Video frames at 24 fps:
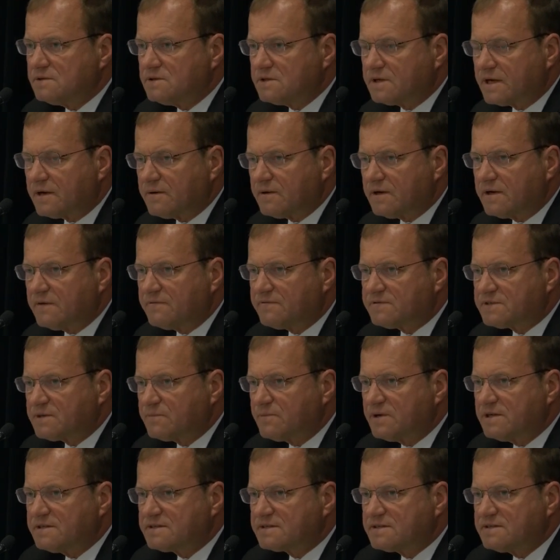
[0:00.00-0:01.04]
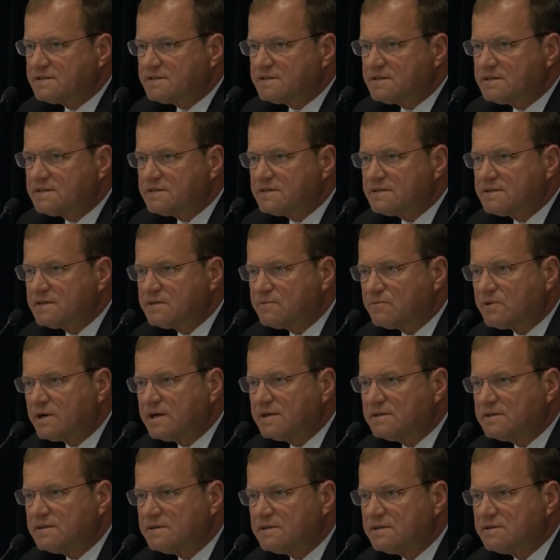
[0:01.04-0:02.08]
If somebody's consistently right
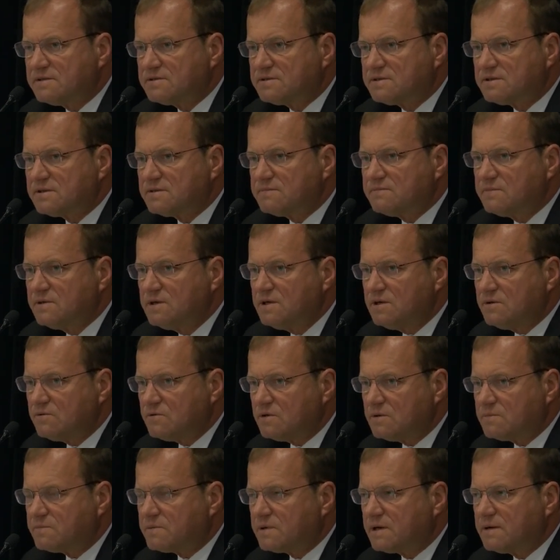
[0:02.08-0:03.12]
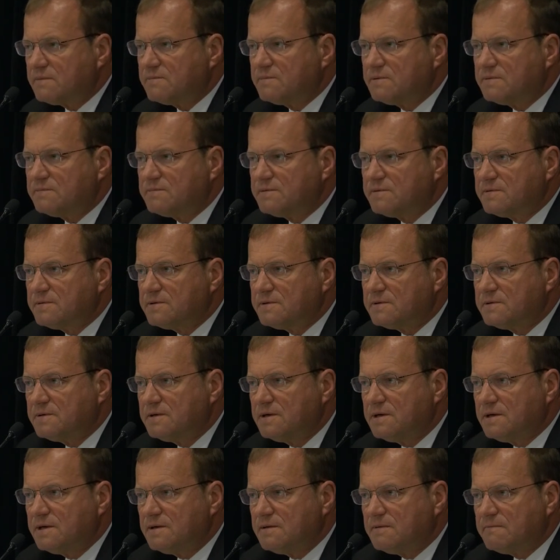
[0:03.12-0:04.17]
in the near term, will probably be
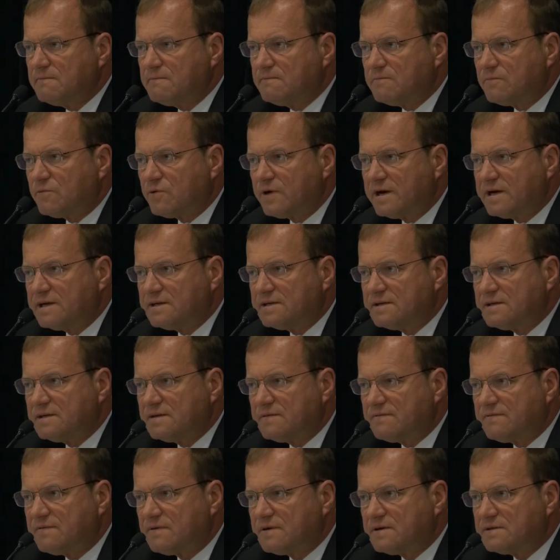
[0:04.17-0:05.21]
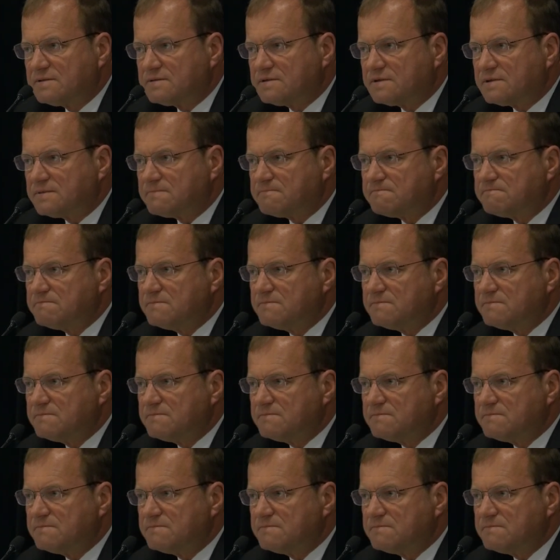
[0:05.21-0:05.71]
right in the far term.